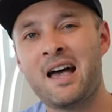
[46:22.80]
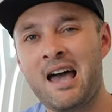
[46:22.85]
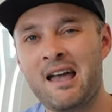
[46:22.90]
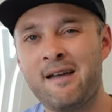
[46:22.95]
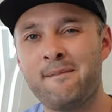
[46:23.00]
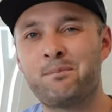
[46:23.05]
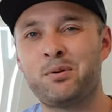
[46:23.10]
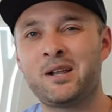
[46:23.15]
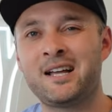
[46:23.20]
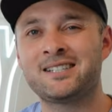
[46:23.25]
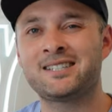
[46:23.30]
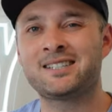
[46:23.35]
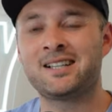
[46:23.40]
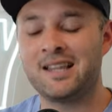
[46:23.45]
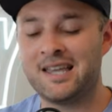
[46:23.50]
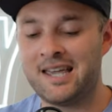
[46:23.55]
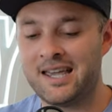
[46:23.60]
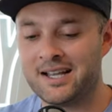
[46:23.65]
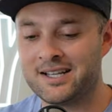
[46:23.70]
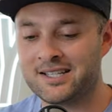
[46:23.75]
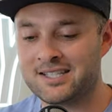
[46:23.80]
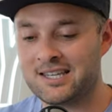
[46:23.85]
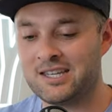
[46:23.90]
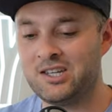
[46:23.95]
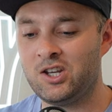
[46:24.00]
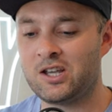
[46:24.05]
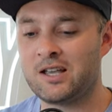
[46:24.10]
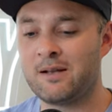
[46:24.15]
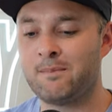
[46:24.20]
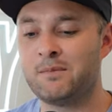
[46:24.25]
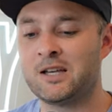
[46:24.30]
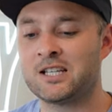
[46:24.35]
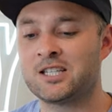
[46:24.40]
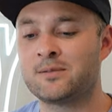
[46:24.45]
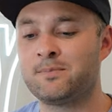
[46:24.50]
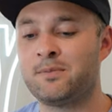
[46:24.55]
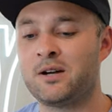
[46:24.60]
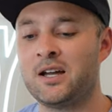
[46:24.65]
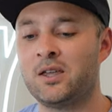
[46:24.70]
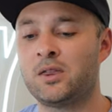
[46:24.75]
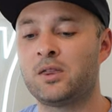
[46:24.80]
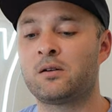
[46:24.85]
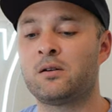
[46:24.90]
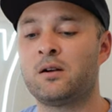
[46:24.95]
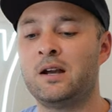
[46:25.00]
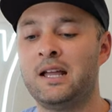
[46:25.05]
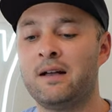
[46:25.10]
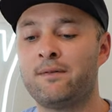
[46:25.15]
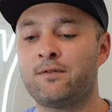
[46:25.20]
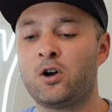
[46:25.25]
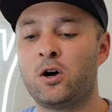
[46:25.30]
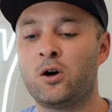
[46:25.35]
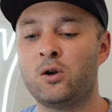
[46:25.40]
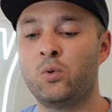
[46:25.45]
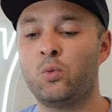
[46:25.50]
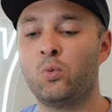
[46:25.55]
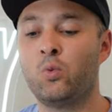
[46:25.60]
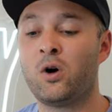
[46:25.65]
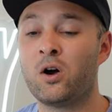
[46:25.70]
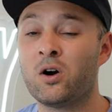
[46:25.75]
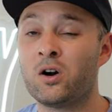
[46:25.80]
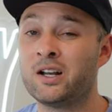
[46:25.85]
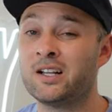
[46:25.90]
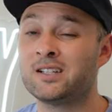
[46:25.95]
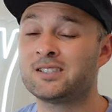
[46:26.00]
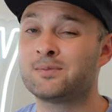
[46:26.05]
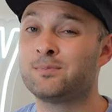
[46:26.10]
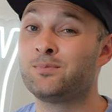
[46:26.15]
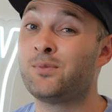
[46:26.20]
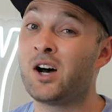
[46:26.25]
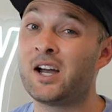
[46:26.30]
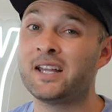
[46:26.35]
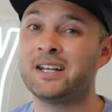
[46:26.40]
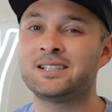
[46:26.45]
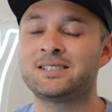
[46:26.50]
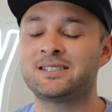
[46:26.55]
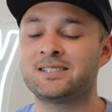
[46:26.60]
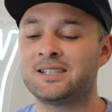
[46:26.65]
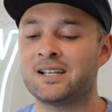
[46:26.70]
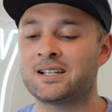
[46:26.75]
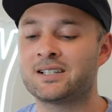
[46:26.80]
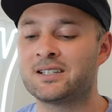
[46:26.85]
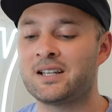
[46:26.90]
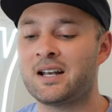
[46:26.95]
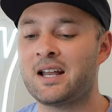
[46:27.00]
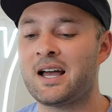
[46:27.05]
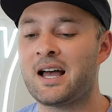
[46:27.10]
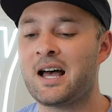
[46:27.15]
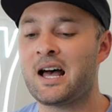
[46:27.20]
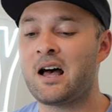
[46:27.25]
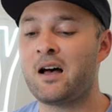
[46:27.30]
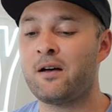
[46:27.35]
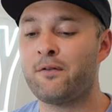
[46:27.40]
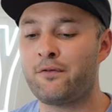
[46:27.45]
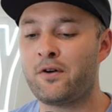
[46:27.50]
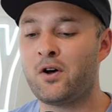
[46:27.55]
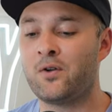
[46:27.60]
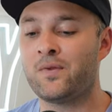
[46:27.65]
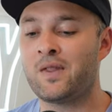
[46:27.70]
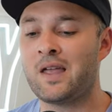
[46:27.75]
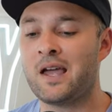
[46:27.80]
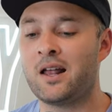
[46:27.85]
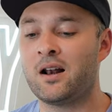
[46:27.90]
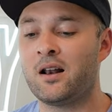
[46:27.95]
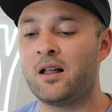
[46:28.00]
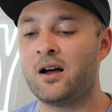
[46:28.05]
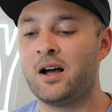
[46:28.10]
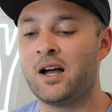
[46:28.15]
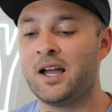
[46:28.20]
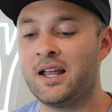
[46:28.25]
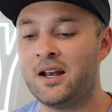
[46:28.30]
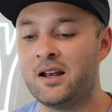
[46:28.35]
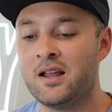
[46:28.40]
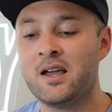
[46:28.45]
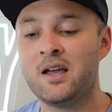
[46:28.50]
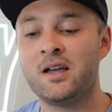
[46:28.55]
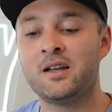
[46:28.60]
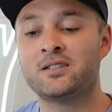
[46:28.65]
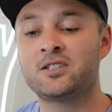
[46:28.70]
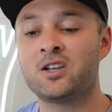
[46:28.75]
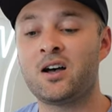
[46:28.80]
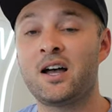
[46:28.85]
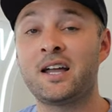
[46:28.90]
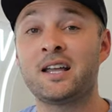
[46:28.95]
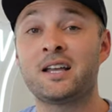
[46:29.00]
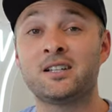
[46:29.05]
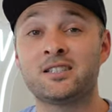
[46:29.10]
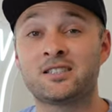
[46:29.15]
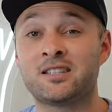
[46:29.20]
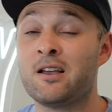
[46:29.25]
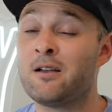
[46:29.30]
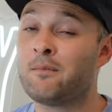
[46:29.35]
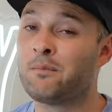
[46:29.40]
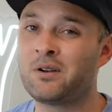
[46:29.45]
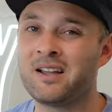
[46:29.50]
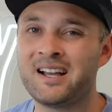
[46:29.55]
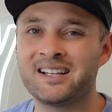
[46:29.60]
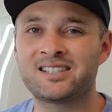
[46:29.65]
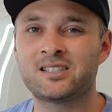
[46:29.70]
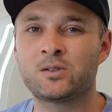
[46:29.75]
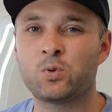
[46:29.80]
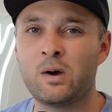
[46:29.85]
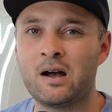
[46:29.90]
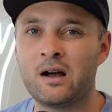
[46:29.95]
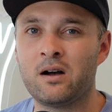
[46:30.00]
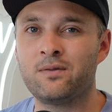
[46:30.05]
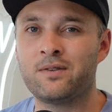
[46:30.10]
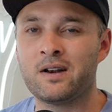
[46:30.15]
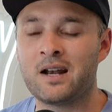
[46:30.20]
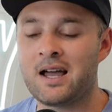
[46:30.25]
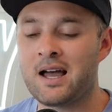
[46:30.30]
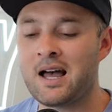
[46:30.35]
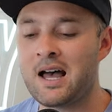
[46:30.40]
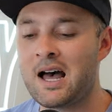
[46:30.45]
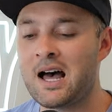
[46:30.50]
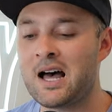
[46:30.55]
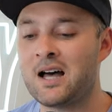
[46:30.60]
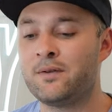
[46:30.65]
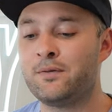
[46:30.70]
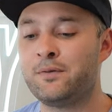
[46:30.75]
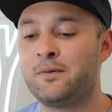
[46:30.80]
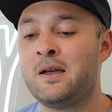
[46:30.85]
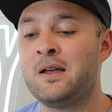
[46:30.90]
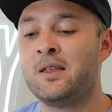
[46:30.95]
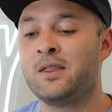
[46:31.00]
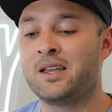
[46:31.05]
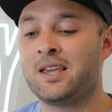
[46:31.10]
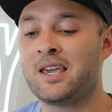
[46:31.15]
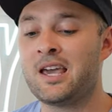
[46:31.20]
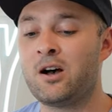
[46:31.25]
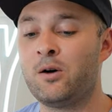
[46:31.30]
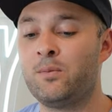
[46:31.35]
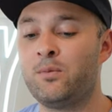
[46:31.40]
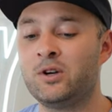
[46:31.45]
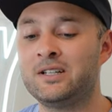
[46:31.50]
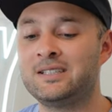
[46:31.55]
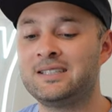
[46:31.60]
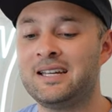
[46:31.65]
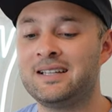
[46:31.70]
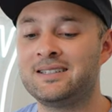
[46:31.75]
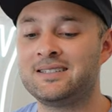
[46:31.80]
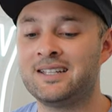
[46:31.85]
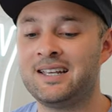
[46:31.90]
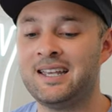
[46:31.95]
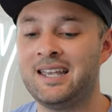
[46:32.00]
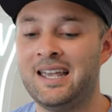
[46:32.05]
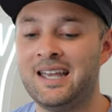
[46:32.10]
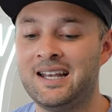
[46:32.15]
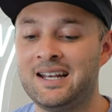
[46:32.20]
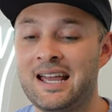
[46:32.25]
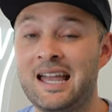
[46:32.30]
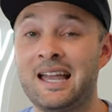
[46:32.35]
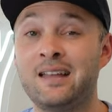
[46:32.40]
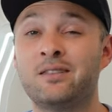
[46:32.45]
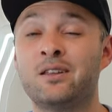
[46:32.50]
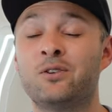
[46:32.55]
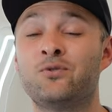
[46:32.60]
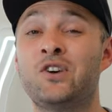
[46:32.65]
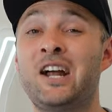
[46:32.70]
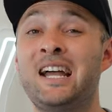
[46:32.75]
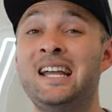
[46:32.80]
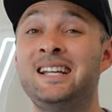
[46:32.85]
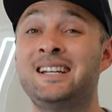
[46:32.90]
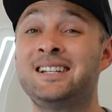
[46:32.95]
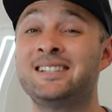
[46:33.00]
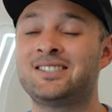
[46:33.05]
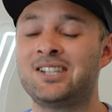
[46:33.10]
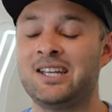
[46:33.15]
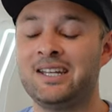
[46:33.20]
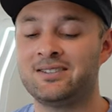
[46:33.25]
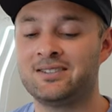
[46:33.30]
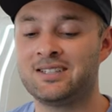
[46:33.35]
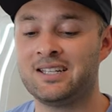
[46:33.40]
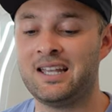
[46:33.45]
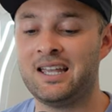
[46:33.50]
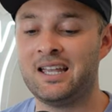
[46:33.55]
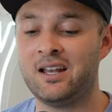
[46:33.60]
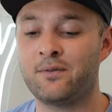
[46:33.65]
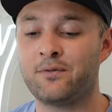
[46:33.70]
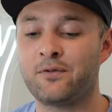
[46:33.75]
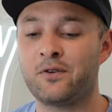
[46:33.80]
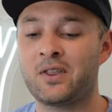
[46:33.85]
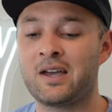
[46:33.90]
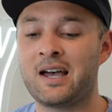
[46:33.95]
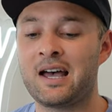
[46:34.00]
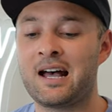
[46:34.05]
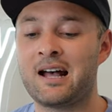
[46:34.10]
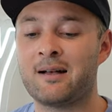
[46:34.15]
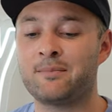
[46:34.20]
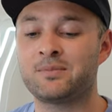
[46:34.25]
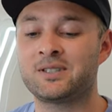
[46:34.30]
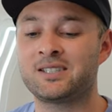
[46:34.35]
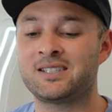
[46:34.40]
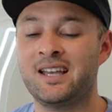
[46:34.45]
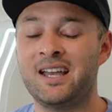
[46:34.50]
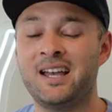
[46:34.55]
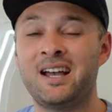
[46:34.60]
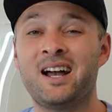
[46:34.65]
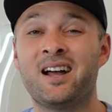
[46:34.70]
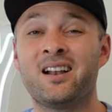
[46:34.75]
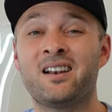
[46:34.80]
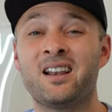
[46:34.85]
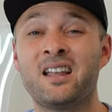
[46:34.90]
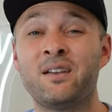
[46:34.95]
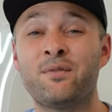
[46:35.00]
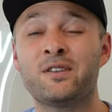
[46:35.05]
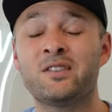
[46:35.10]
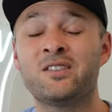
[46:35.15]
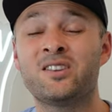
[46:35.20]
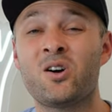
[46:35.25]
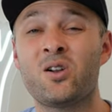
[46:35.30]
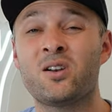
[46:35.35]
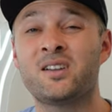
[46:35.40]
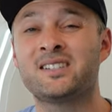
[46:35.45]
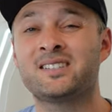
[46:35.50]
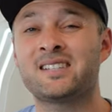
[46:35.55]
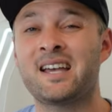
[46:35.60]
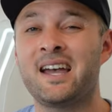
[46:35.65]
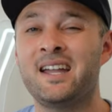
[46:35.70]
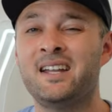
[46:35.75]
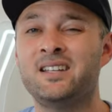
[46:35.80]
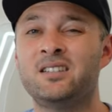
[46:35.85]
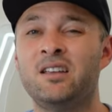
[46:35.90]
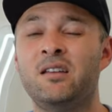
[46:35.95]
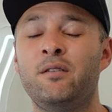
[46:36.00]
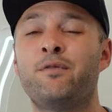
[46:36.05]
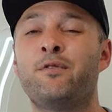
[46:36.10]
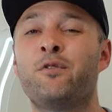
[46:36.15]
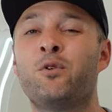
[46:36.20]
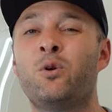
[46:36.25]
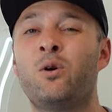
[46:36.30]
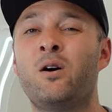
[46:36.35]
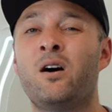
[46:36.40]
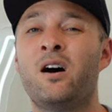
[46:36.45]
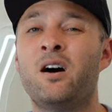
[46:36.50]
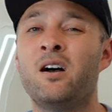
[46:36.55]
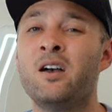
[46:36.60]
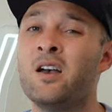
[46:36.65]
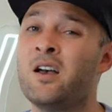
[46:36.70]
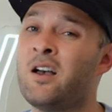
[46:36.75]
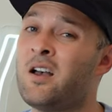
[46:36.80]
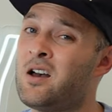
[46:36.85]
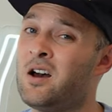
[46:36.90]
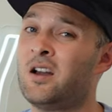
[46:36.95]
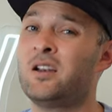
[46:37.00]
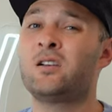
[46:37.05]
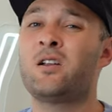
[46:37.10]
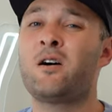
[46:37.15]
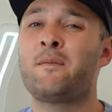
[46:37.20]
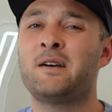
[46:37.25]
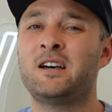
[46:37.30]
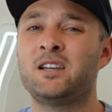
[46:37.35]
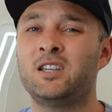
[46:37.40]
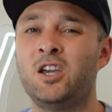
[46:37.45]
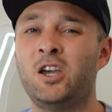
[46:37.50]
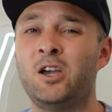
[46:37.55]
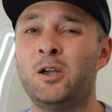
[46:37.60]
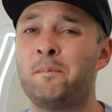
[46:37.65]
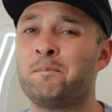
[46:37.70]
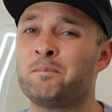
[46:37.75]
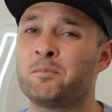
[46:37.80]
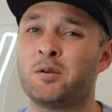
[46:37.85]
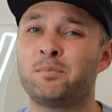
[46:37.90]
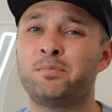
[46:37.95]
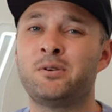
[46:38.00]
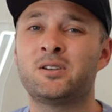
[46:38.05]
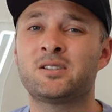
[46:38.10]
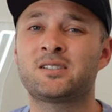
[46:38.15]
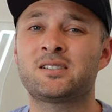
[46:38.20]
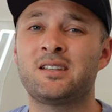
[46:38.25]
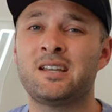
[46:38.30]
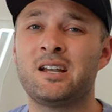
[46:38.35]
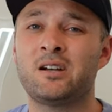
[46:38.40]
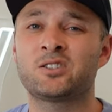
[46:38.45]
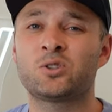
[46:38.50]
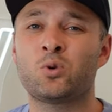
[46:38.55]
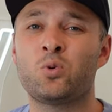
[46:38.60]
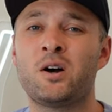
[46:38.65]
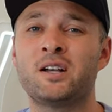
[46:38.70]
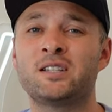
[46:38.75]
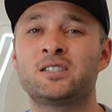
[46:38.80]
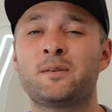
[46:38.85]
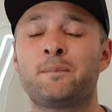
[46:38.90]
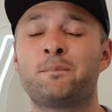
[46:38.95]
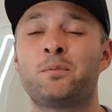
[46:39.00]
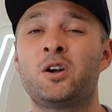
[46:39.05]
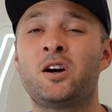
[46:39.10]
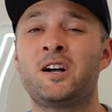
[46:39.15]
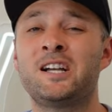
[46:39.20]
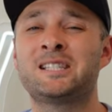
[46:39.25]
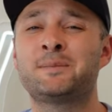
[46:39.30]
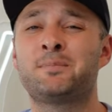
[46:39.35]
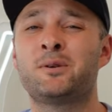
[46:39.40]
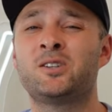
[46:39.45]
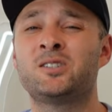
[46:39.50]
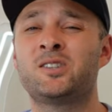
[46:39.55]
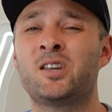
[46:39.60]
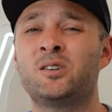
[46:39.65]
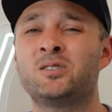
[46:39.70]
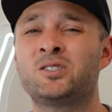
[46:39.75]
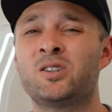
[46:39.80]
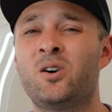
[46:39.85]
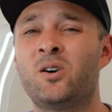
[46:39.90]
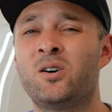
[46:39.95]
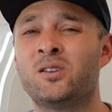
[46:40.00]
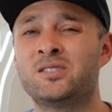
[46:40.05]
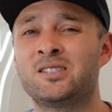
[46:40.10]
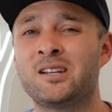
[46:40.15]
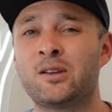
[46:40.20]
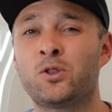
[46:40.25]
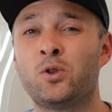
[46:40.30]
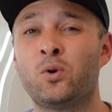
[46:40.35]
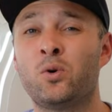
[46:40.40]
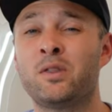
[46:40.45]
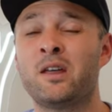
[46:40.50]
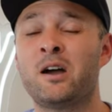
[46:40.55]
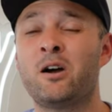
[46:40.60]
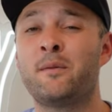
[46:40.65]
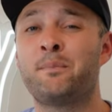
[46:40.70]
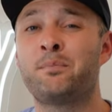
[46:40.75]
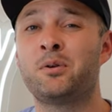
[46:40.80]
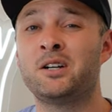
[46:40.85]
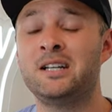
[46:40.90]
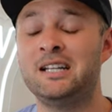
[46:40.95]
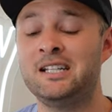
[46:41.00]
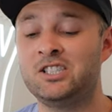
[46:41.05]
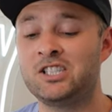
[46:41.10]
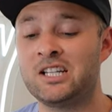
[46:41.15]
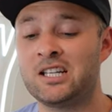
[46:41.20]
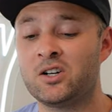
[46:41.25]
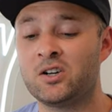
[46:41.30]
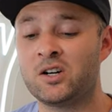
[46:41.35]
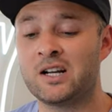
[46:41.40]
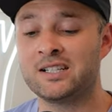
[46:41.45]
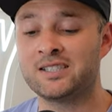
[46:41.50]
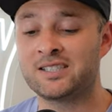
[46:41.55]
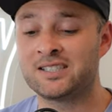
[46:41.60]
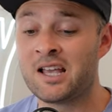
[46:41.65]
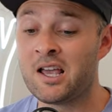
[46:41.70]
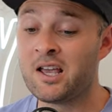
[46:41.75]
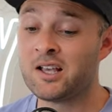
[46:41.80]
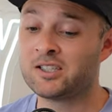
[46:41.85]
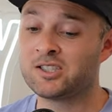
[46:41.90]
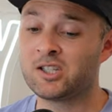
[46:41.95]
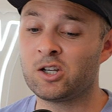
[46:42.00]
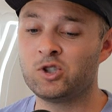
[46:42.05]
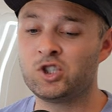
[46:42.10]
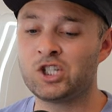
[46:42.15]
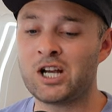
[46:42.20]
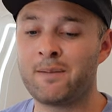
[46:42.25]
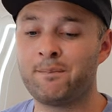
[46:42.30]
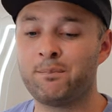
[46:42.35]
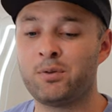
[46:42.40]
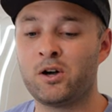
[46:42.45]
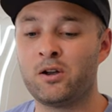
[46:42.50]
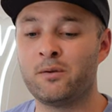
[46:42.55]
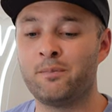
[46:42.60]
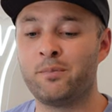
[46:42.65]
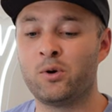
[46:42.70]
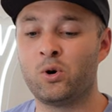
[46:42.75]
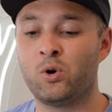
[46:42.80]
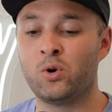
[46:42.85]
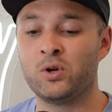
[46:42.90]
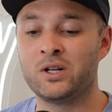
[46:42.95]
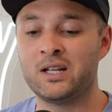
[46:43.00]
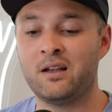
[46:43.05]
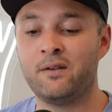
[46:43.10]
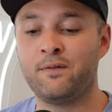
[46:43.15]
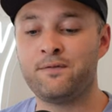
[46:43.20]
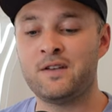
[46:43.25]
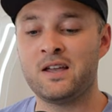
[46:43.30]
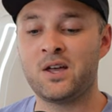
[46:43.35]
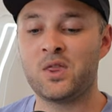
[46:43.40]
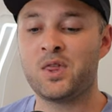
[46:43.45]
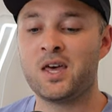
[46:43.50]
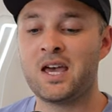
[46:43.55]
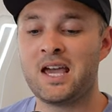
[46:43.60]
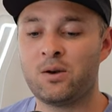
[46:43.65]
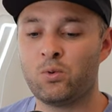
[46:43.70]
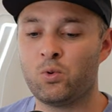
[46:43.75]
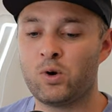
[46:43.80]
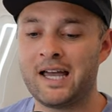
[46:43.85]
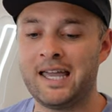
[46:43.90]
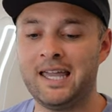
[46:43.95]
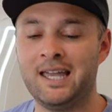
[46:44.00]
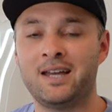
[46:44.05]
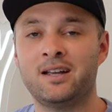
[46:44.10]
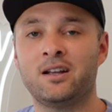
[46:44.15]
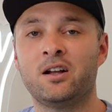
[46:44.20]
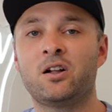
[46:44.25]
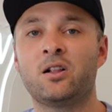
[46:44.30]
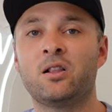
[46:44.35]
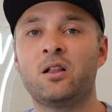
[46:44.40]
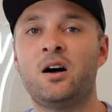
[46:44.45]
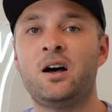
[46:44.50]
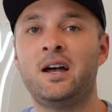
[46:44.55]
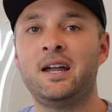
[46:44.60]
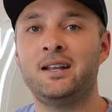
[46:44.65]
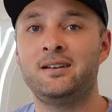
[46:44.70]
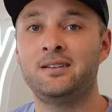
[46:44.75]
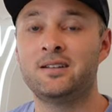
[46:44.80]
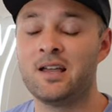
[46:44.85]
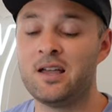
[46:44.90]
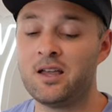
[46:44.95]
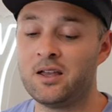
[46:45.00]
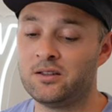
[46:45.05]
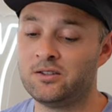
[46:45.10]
Eight plus legs, you can miss by three. I've gone Warriors minus six and a half on that line. Tigers plus 12 and a half. The Cowboys head-to-head and the Raiders head to -head for the upset. $11.84. I don't know about you, but personally, I was quite surprised by those odds. I thought they were pretty generous. So jump on board if you're that way inclined.